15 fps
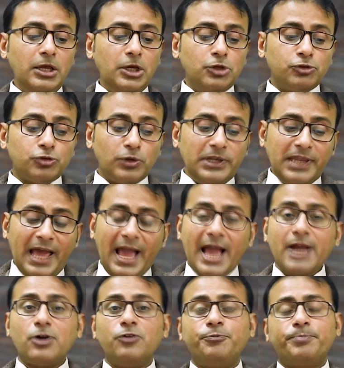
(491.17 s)
So
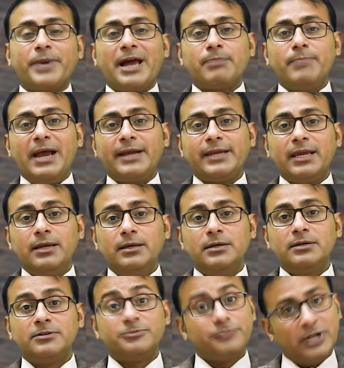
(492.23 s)
lack of pragmatic
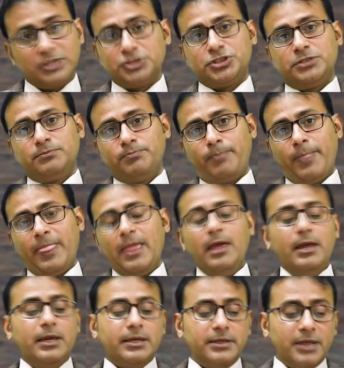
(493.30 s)
function.
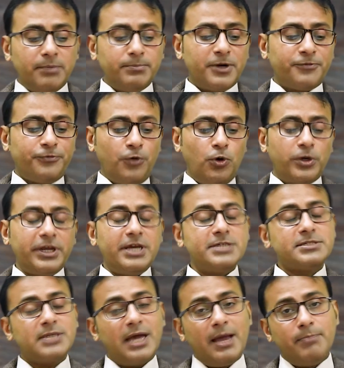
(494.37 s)
Number 4
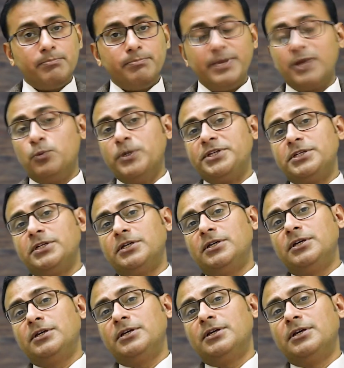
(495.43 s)
is
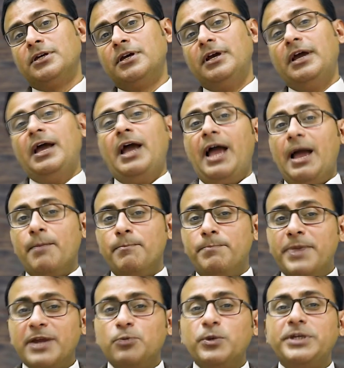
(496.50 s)
ambiguity.
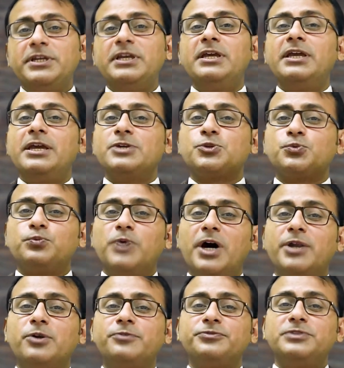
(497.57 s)
Ambiguity is
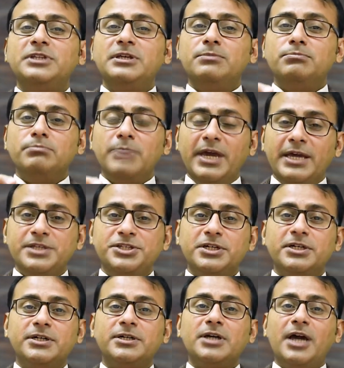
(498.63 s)
one of the
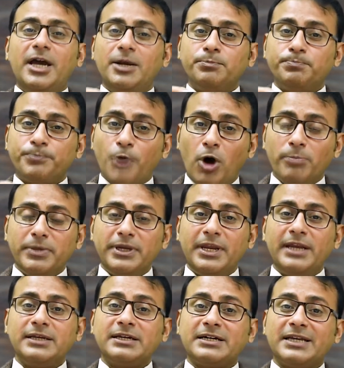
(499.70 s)
major and
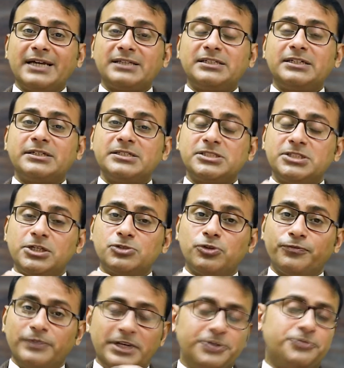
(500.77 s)
prominent characteristics
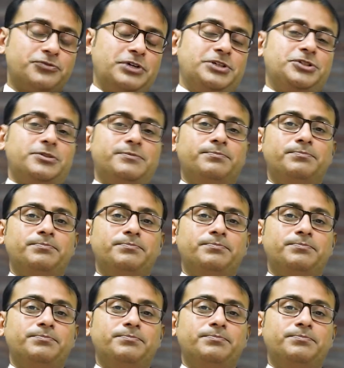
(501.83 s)
of literature.